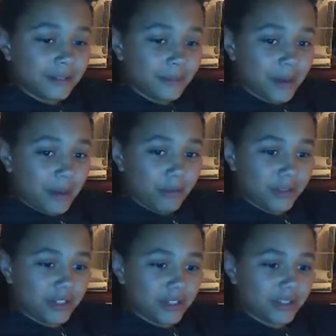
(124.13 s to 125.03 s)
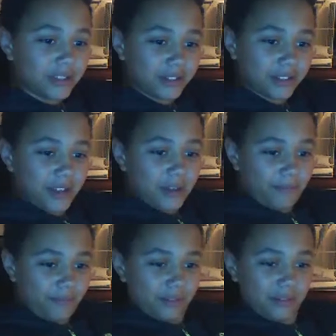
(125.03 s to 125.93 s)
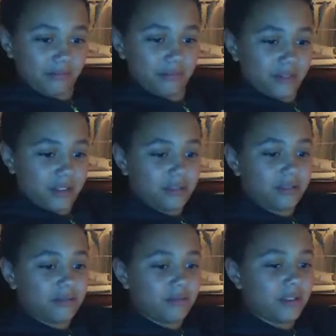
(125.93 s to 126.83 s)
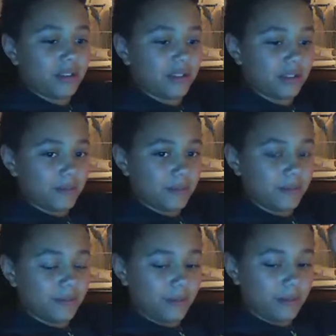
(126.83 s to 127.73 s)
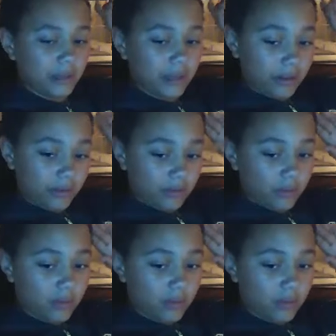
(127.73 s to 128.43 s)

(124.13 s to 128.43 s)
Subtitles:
Probably just skip to this, I don't know.